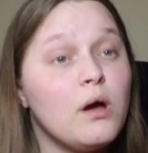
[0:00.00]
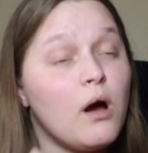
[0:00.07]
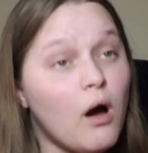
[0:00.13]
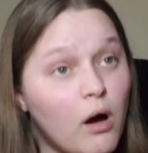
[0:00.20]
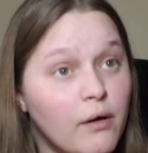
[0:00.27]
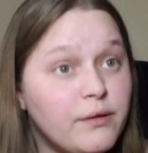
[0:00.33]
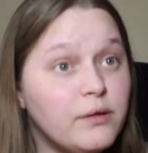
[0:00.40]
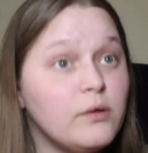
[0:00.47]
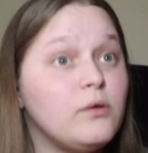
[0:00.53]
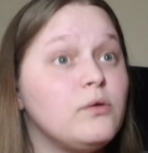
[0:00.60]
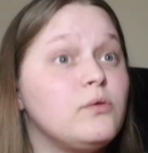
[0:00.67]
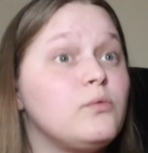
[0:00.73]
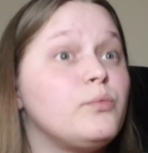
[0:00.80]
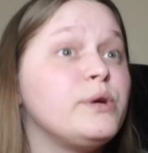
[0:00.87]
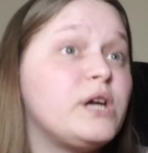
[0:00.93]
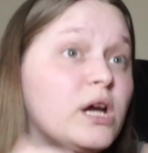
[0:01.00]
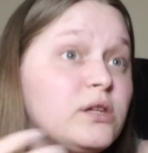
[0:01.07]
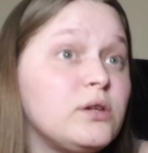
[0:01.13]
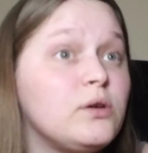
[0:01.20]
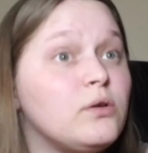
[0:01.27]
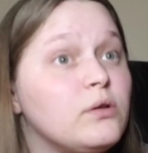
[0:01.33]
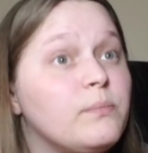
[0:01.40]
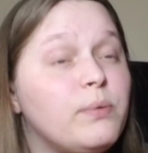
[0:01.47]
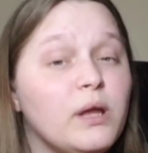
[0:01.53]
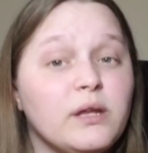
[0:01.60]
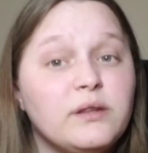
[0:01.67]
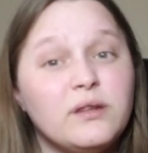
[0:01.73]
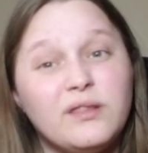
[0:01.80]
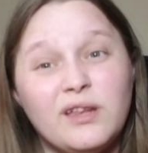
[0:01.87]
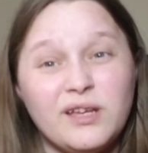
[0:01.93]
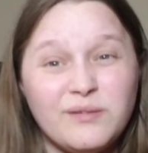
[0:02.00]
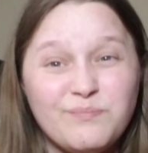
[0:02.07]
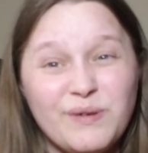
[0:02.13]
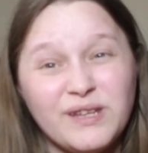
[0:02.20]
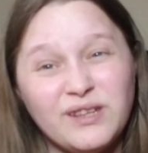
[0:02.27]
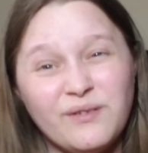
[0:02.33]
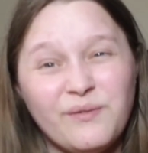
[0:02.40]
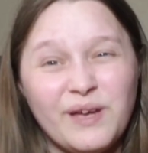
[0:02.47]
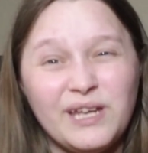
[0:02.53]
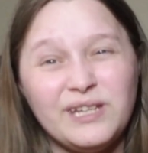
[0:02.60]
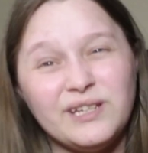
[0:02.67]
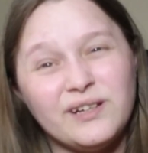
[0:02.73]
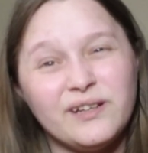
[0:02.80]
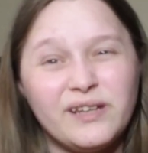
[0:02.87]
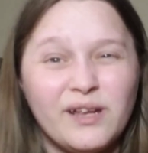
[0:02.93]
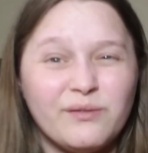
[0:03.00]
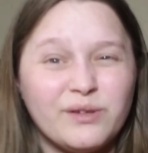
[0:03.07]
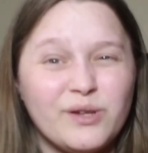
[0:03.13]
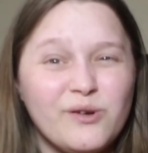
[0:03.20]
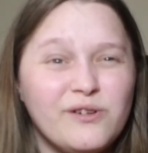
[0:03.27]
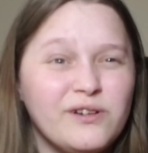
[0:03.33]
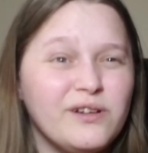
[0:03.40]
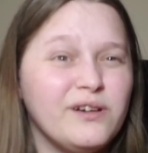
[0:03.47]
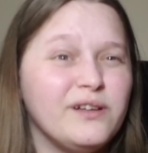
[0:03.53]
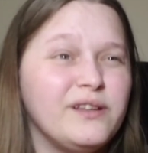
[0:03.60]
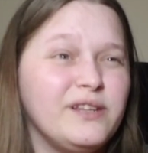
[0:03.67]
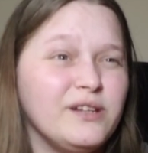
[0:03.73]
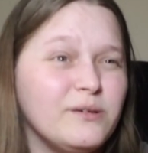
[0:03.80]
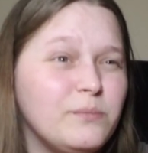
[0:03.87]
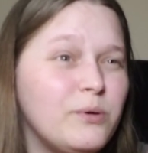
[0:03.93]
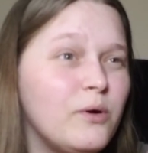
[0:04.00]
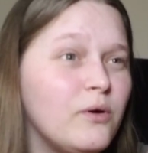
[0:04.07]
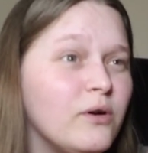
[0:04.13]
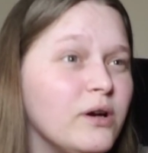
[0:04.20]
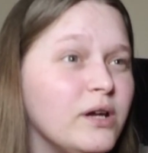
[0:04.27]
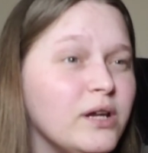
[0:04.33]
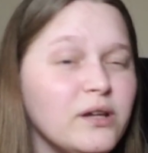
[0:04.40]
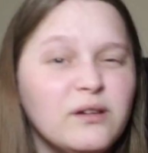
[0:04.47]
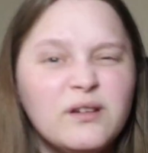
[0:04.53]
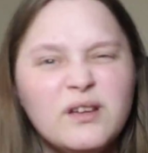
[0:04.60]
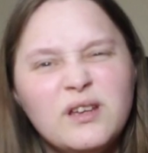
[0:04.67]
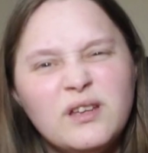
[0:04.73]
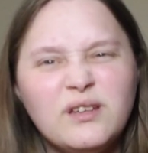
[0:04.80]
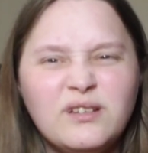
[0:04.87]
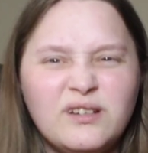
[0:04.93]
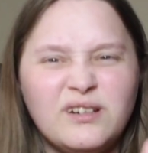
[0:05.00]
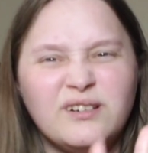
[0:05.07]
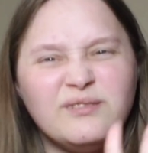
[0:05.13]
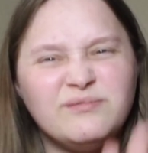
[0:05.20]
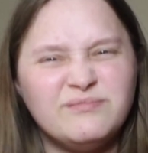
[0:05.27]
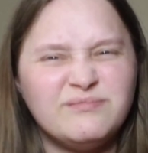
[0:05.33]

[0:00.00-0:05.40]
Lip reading: Also, we got to go to places like Pennsylvania, South Dakota, Cedar Point, you know.